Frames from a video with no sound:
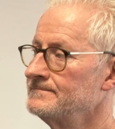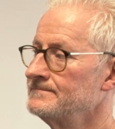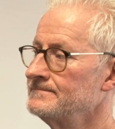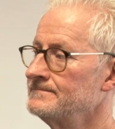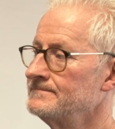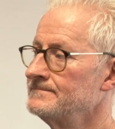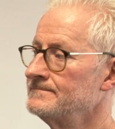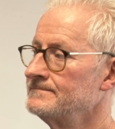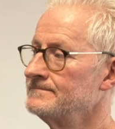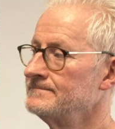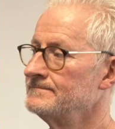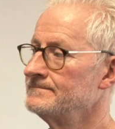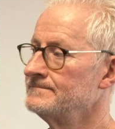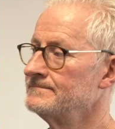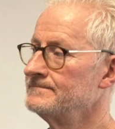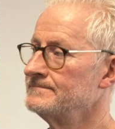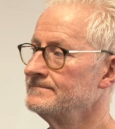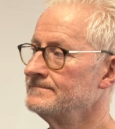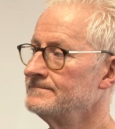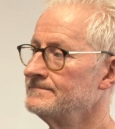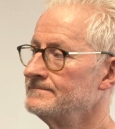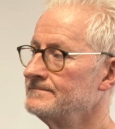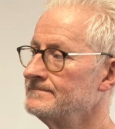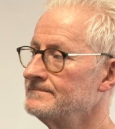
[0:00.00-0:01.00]

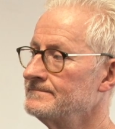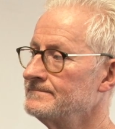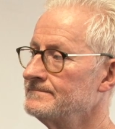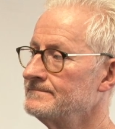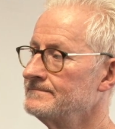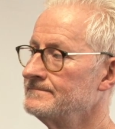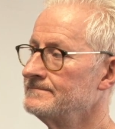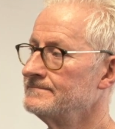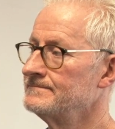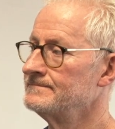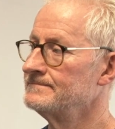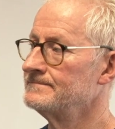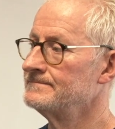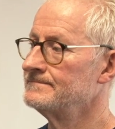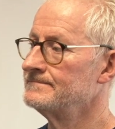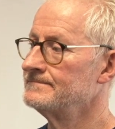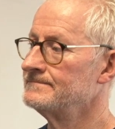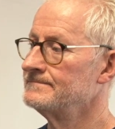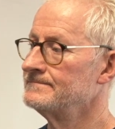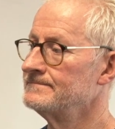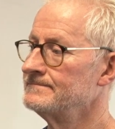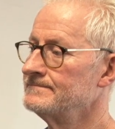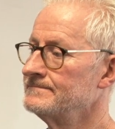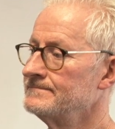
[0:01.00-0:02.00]

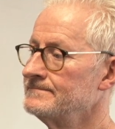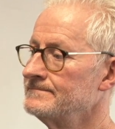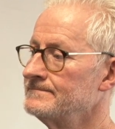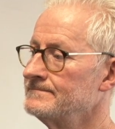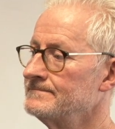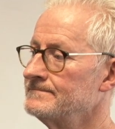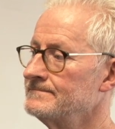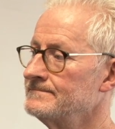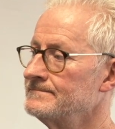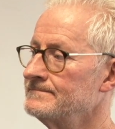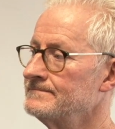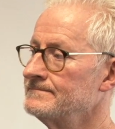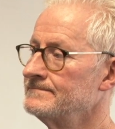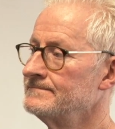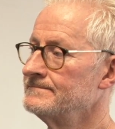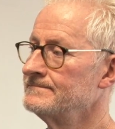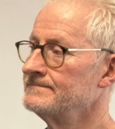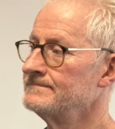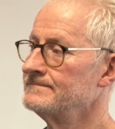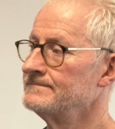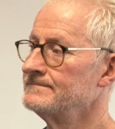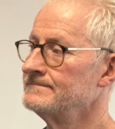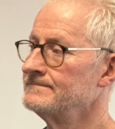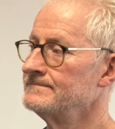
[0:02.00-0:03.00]

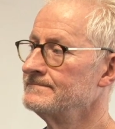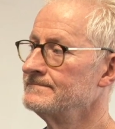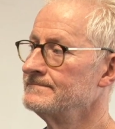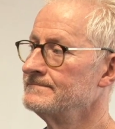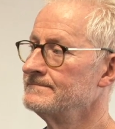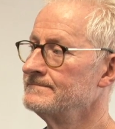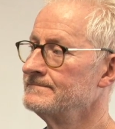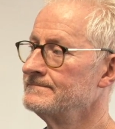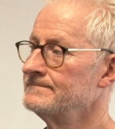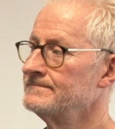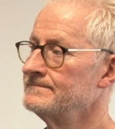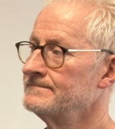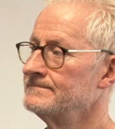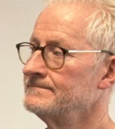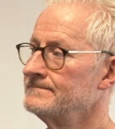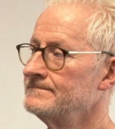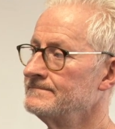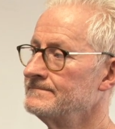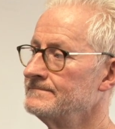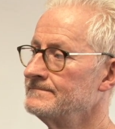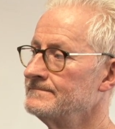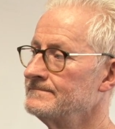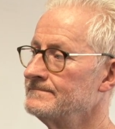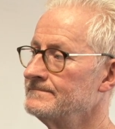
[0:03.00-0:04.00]

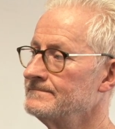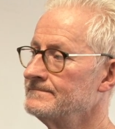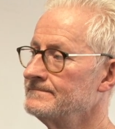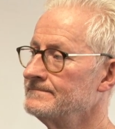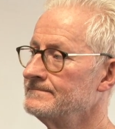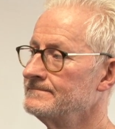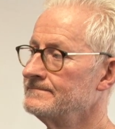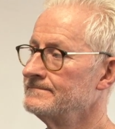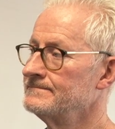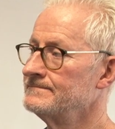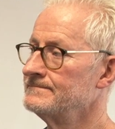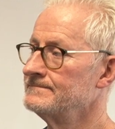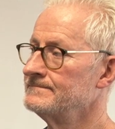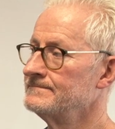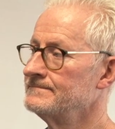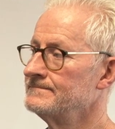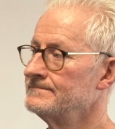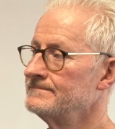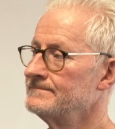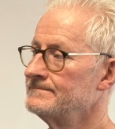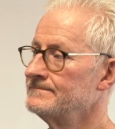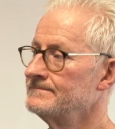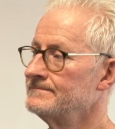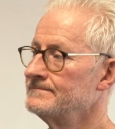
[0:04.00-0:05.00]
(not speaking)